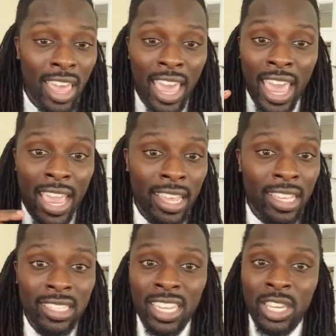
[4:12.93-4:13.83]
and it
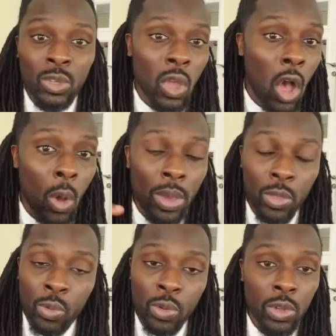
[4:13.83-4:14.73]
continues all the way
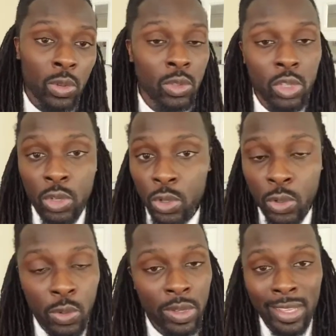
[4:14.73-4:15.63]
through
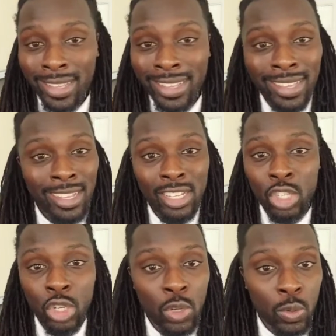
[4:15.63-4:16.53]
to
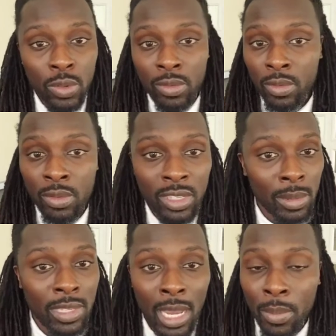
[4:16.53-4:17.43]
June.
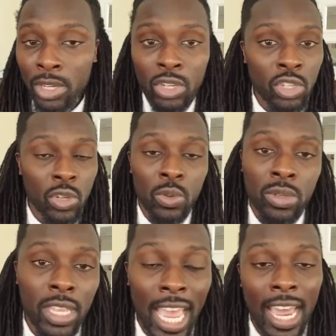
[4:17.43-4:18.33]
September to June,
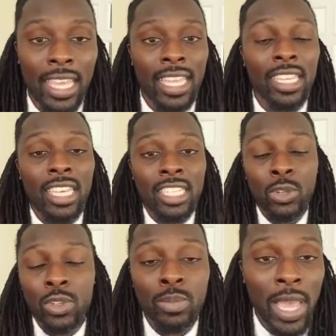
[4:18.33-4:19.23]
you got to get the kids to
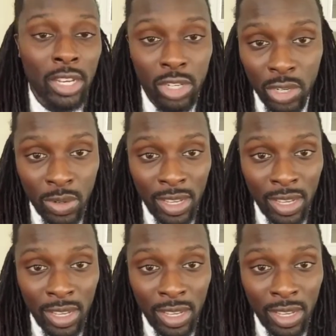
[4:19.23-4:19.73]
respect you.